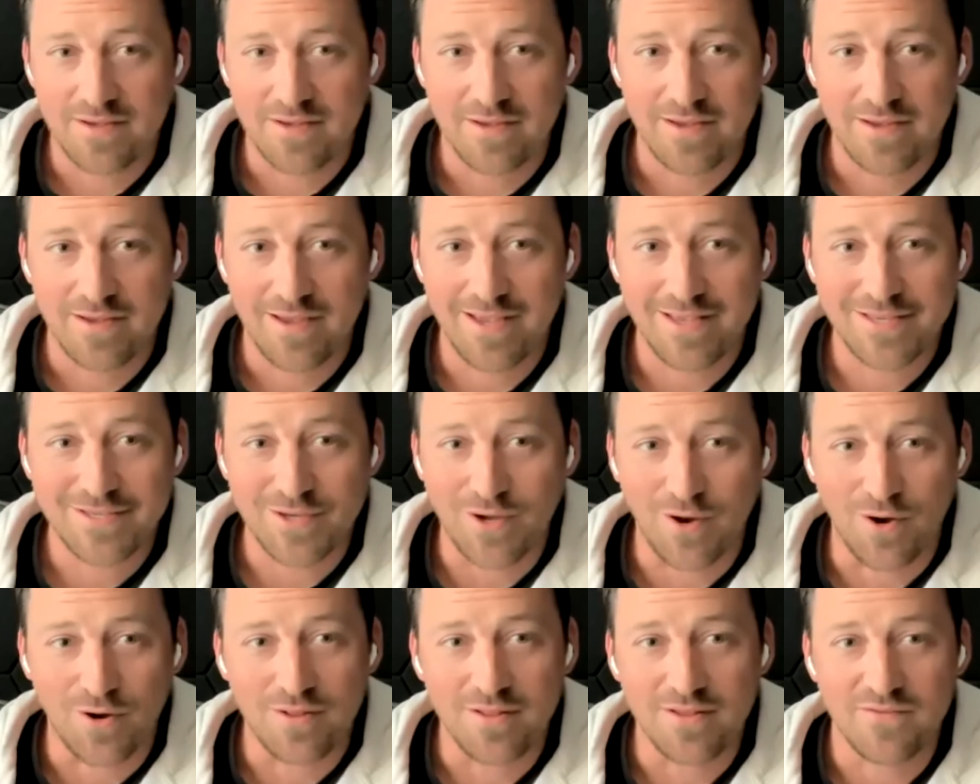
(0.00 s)
It's
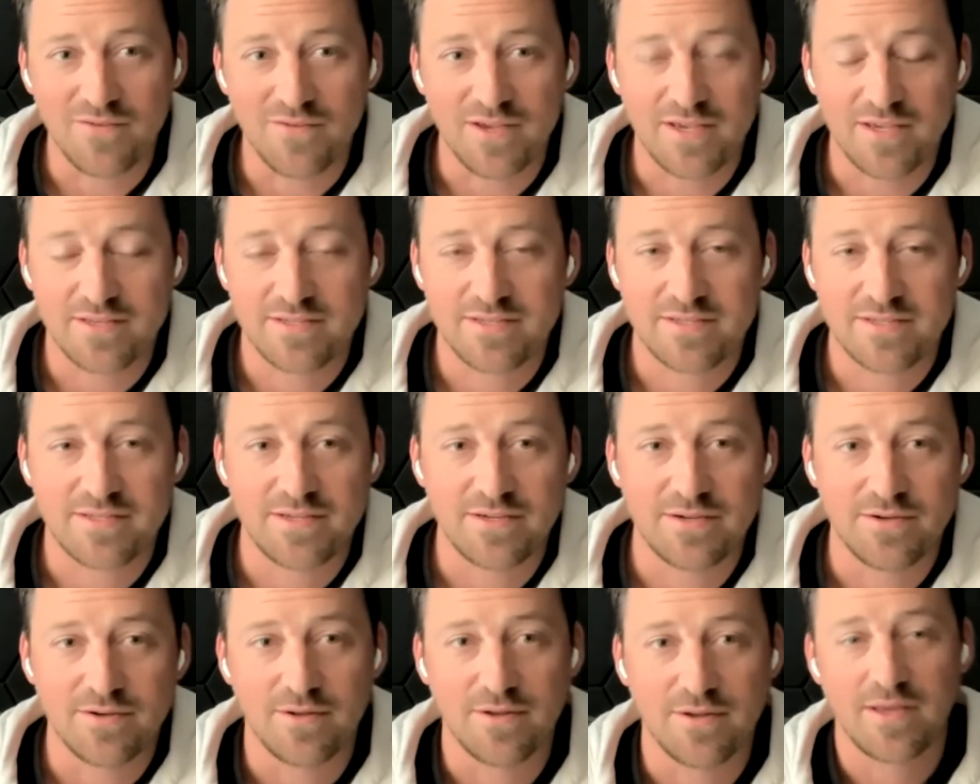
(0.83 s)
all of it
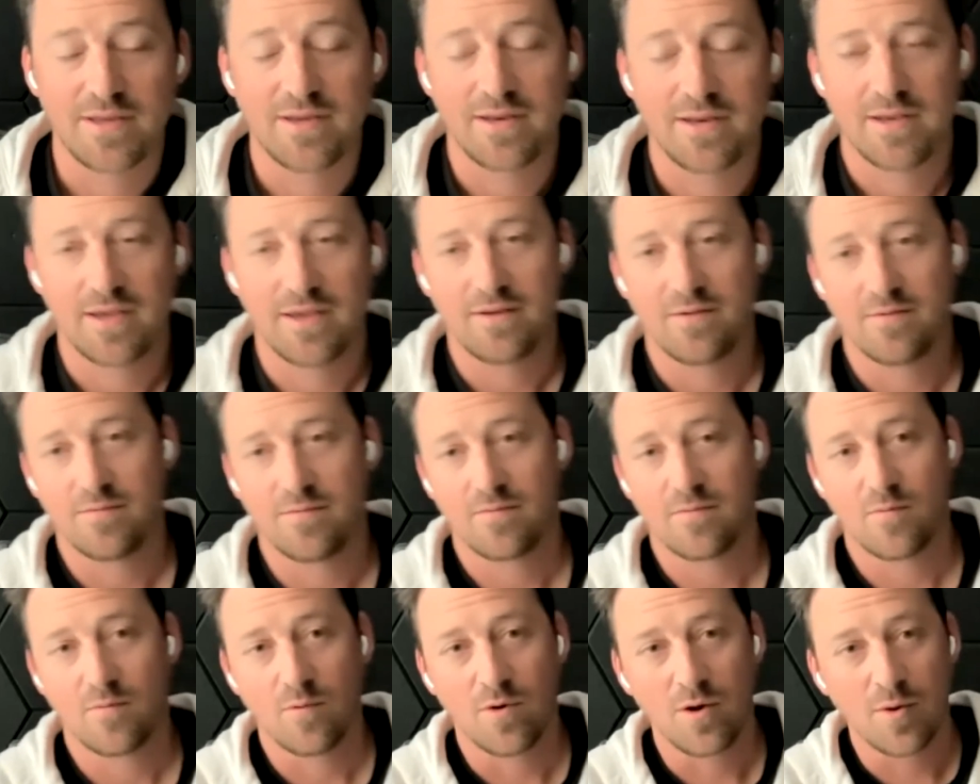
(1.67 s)
still,
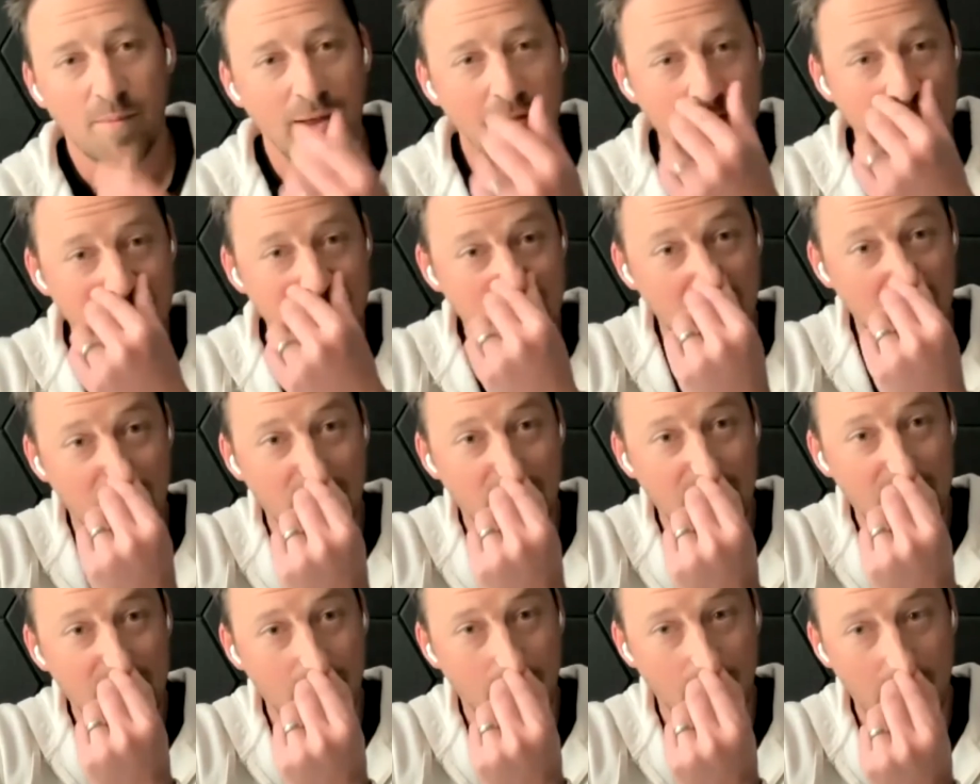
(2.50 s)
and we're about to do a
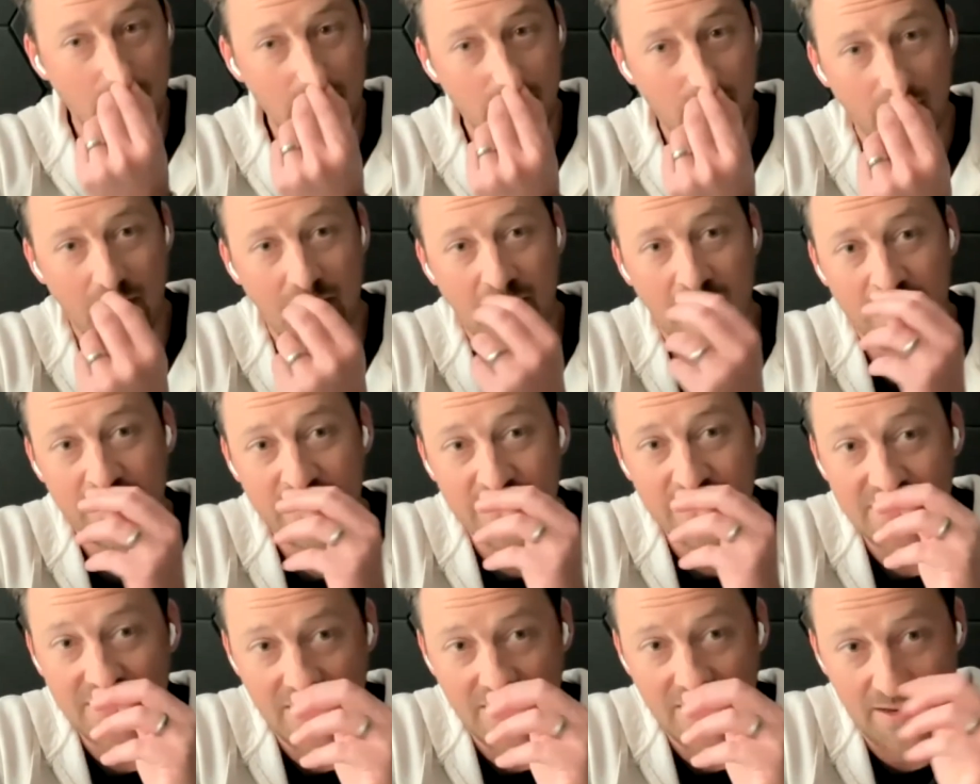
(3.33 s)
big
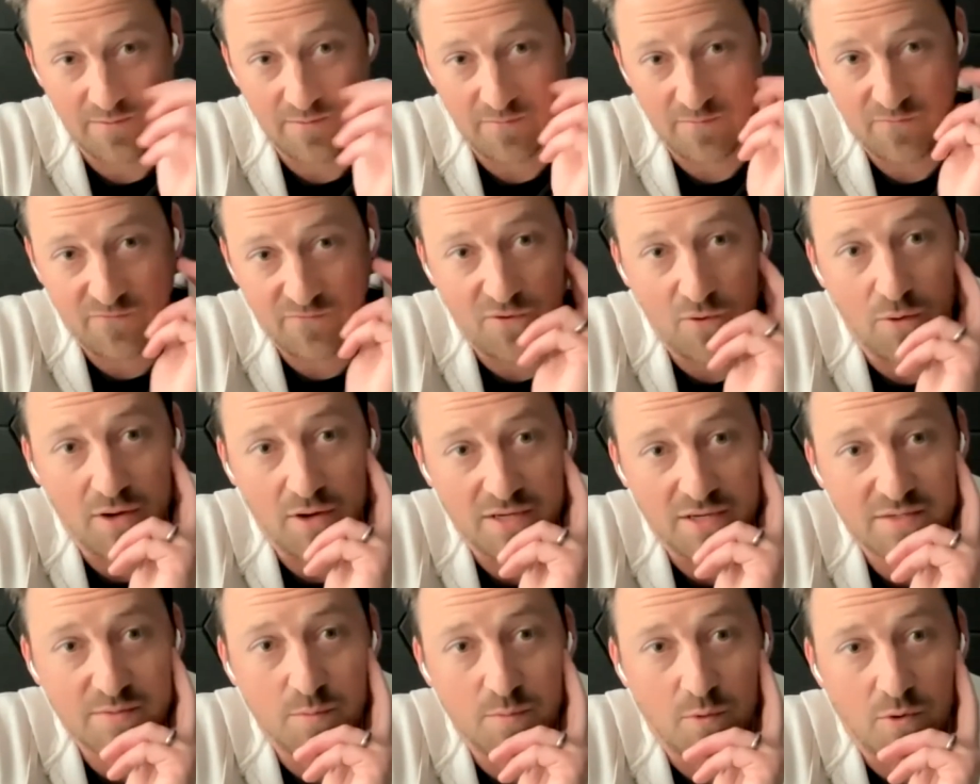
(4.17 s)
rebrand and
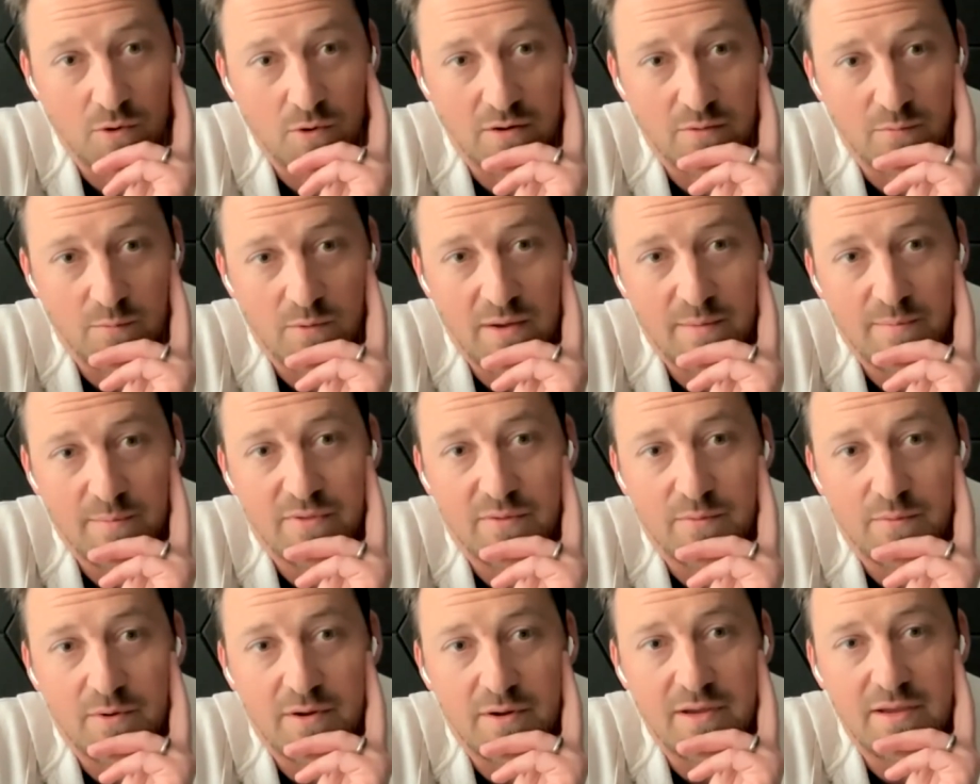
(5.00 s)
focus more on
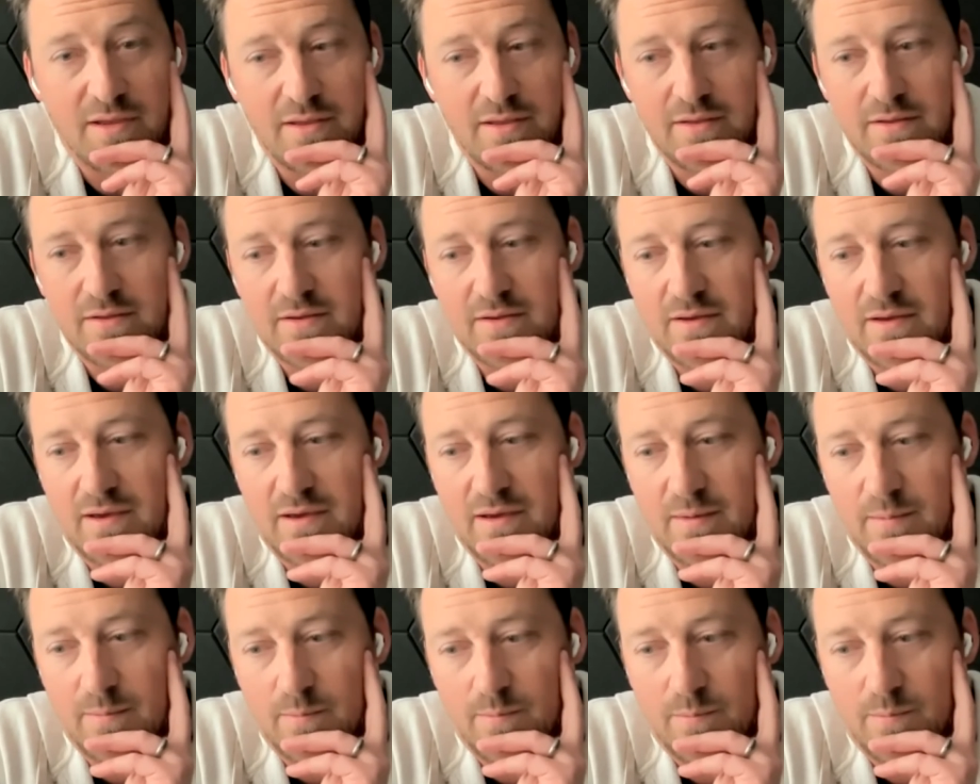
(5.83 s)

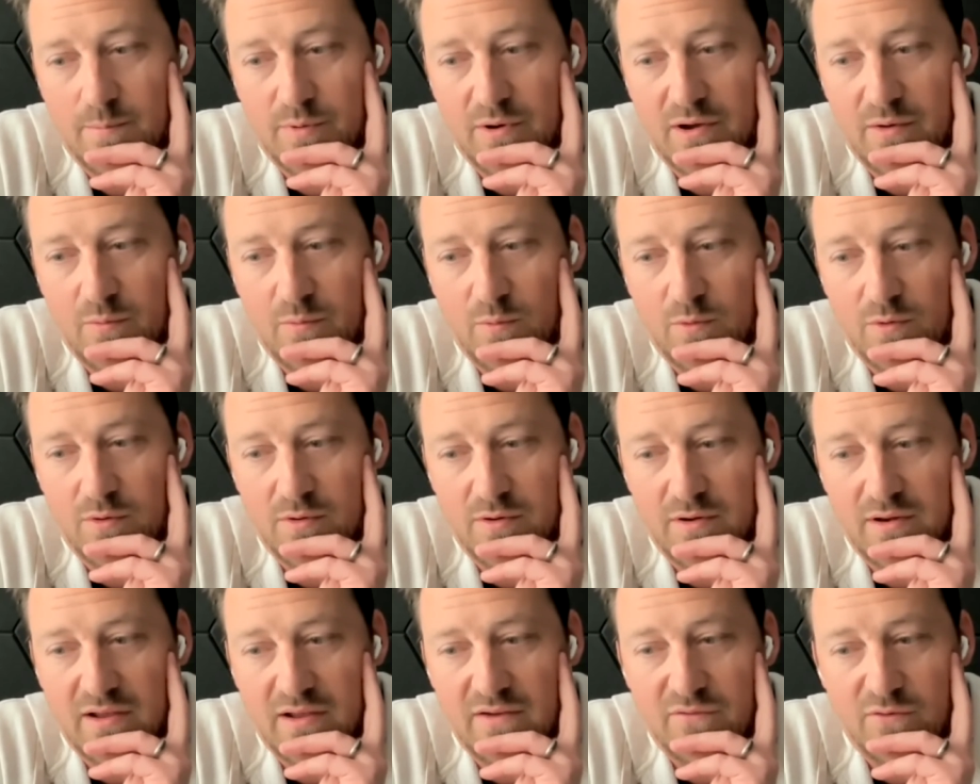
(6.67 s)
Web3, but we're
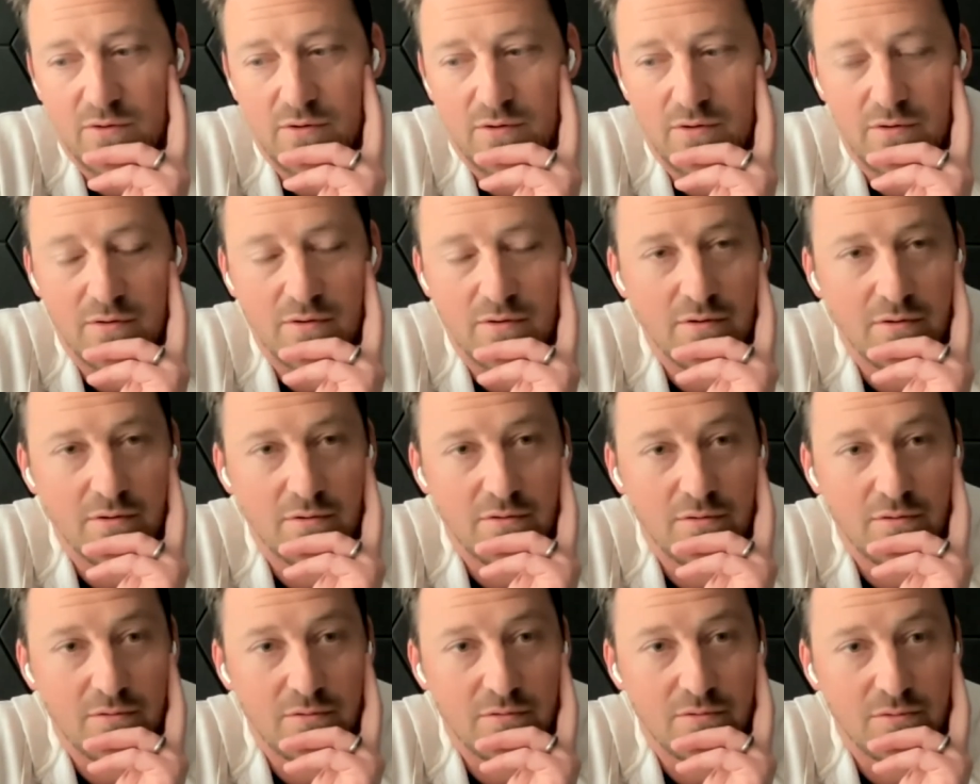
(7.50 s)
never
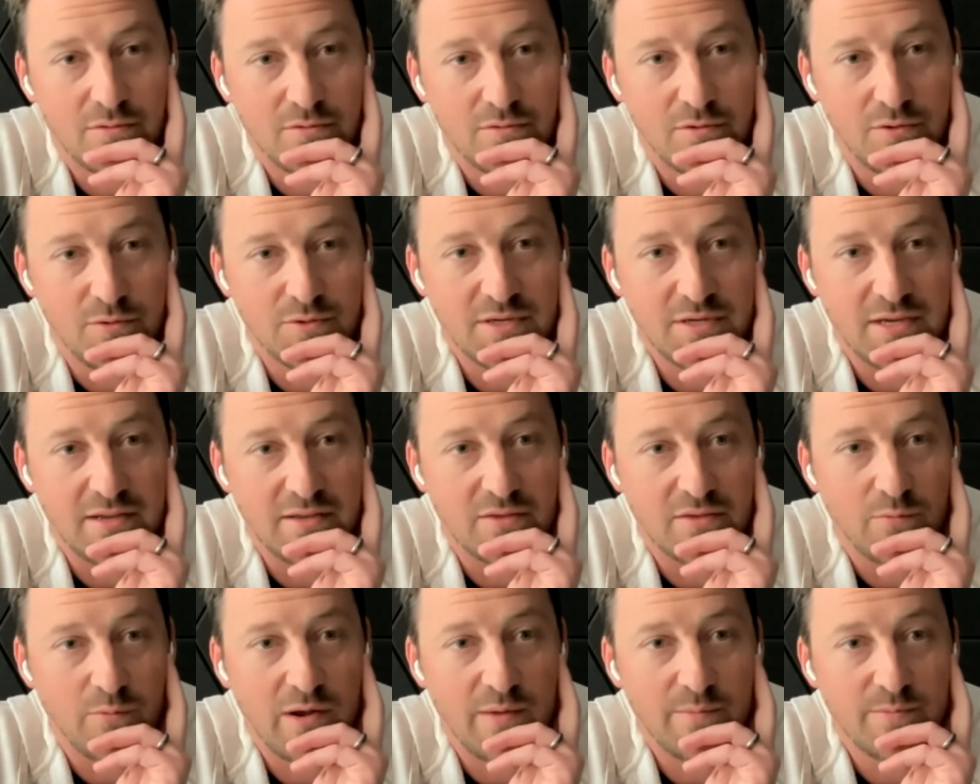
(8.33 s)
losing
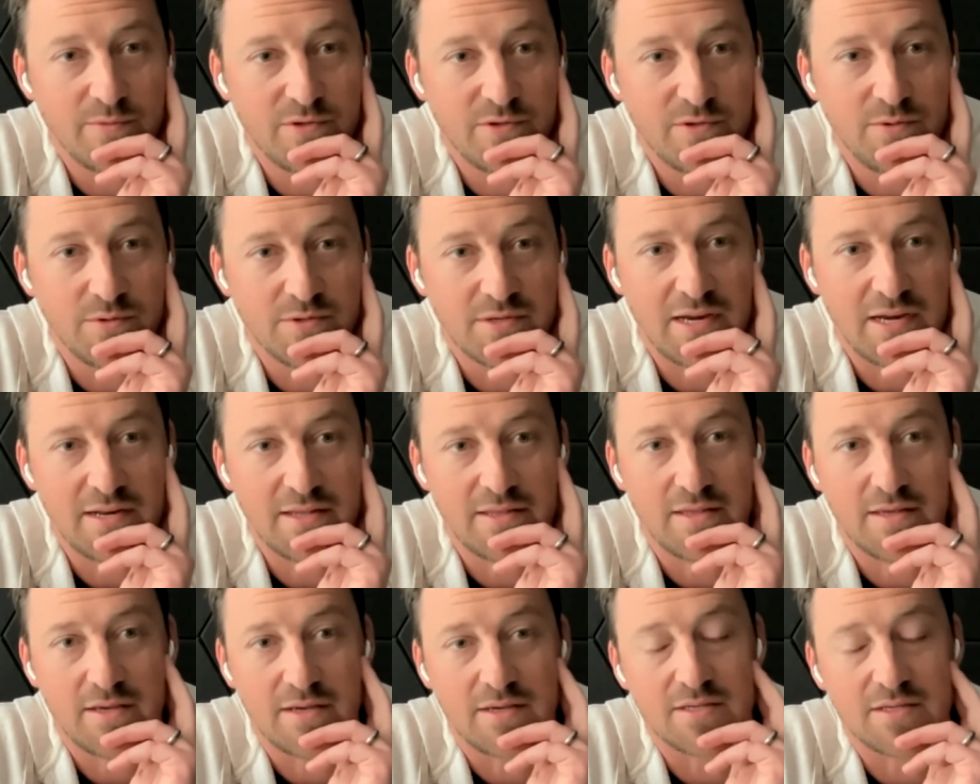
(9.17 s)
the Web2 side
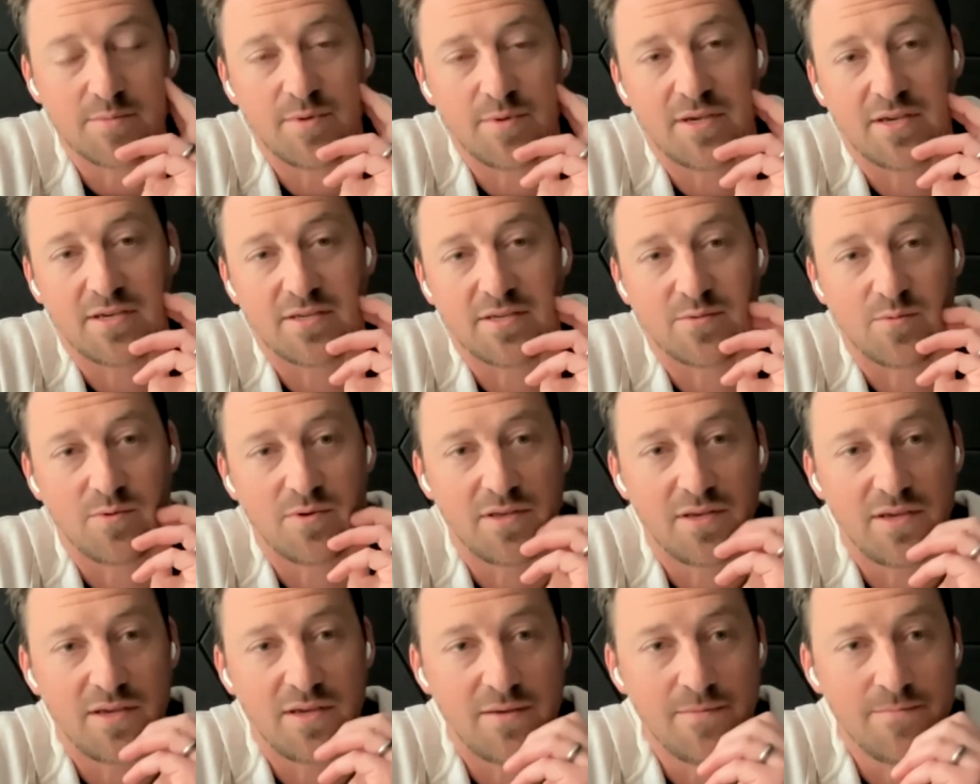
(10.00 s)
of things because
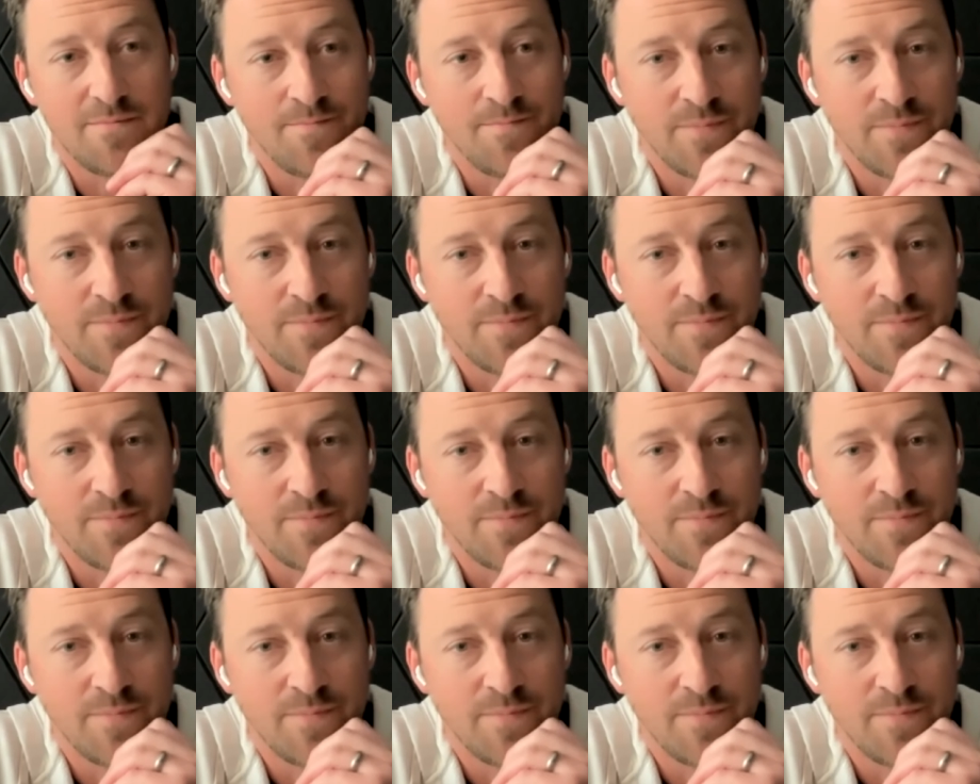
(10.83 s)
really